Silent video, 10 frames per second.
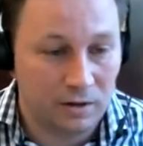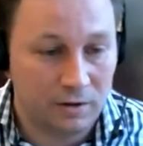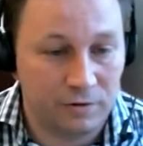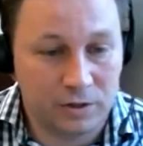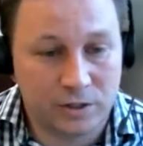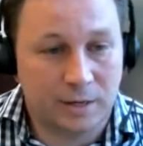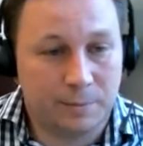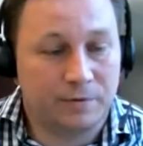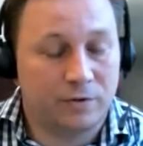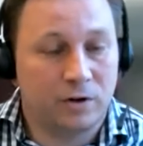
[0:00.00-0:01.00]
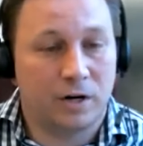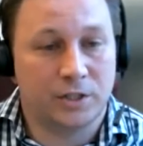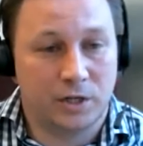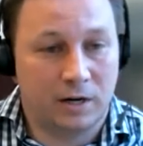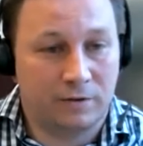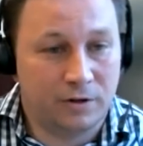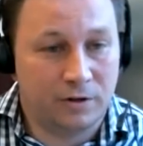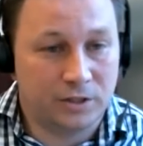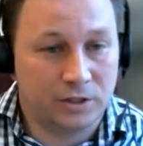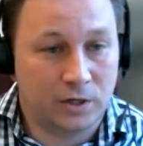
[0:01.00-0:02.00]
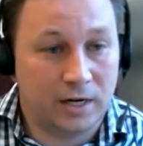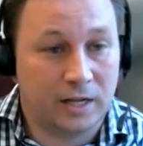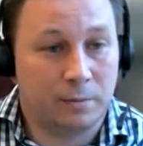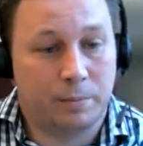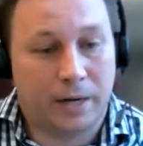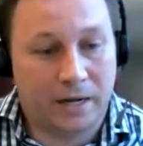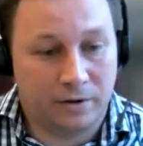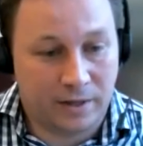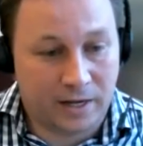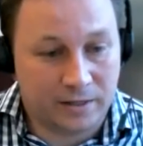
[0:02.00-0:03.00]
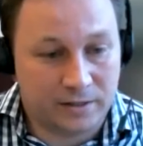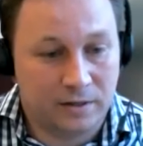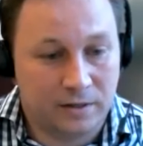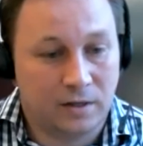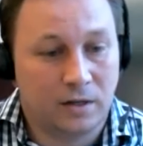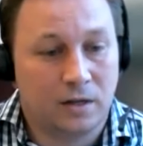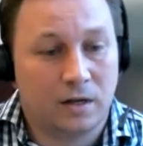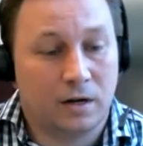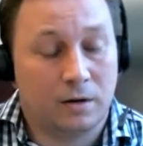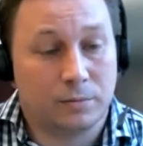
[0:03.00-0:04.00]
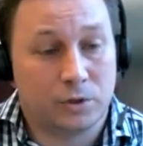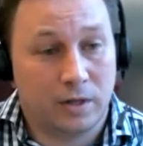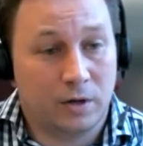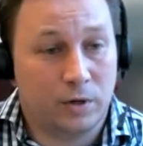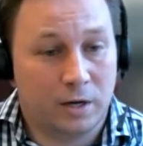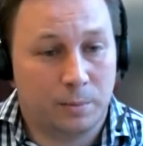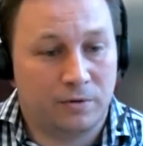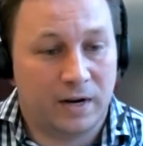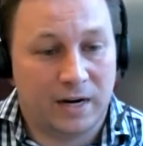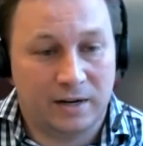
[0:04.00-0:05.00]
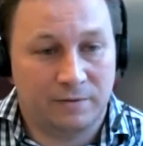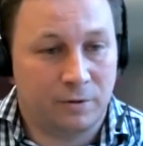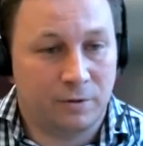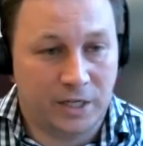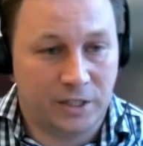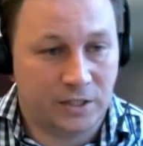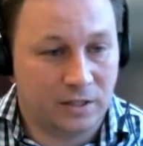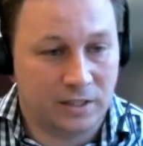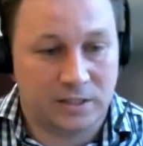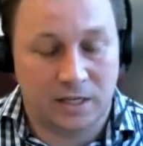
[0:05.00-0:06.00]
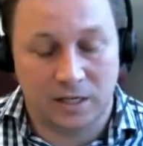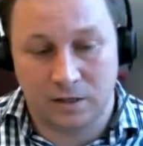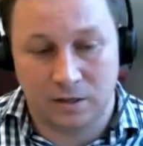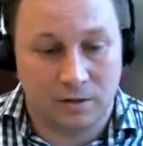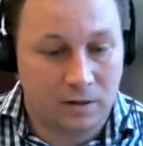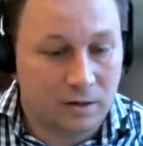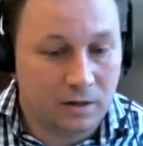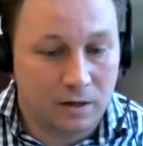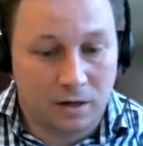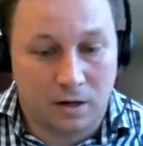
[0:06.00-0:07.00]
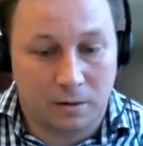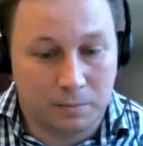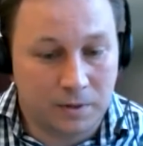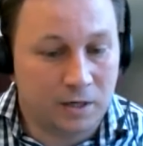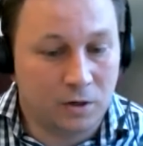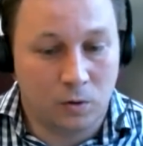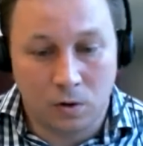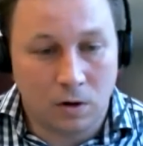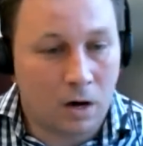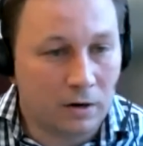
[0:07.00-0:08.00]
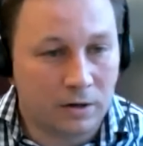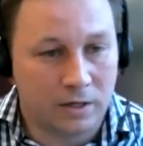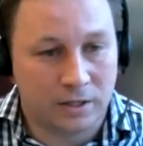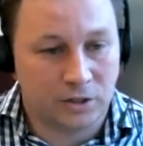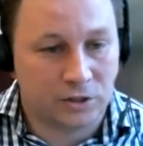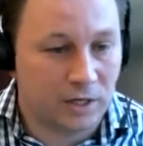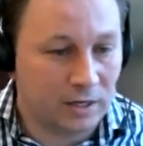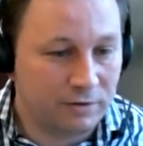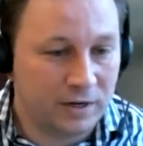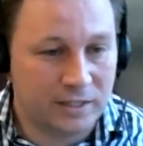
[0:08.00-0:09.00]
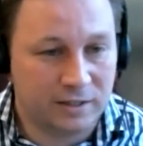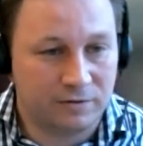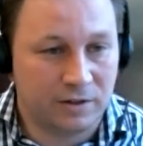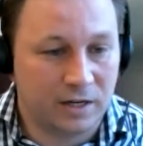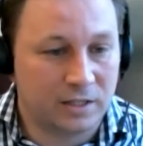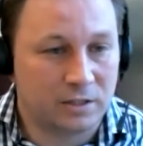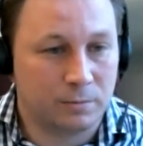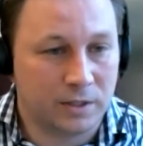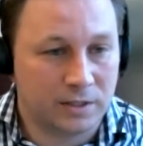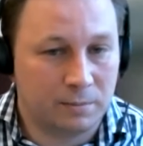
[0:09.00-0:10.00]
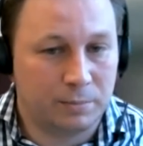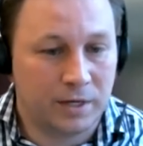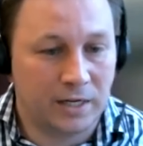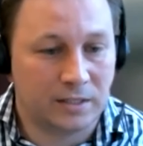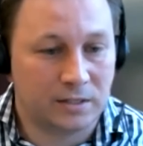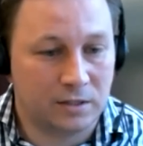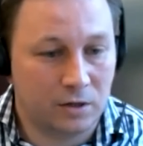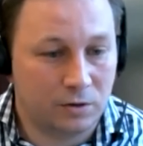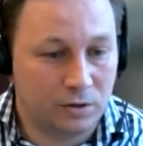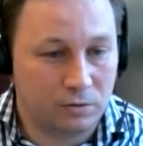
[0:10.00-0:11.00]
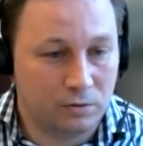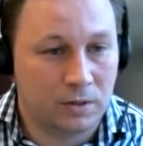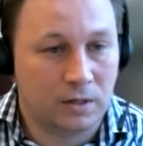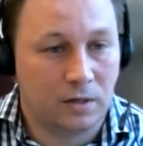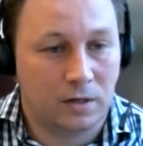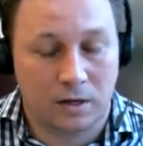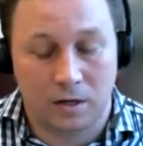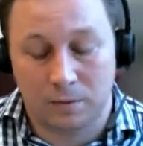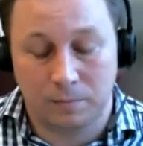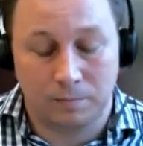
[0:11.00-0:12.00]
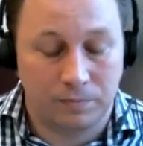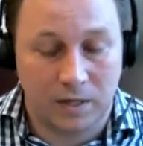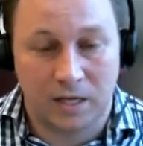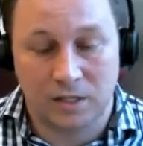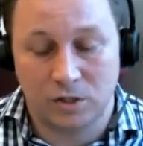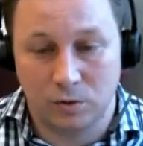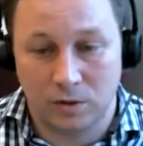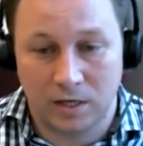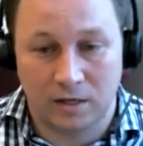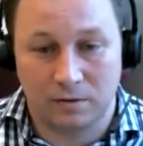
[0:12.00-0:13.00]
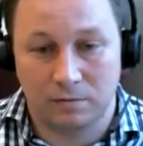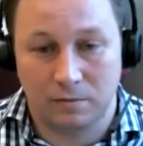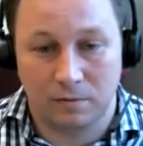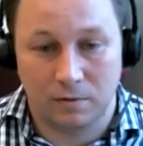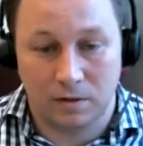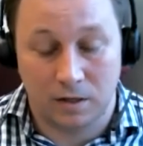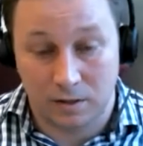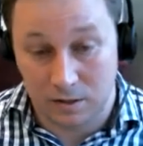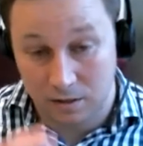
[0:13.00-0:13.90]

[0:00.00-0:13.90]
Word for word: the first step of a larger effort to try to compile that um, so that we can provide information. Let's say you're um, in Ogallala and you're trying to find different custom exempt plants to go to, um, and you can uh,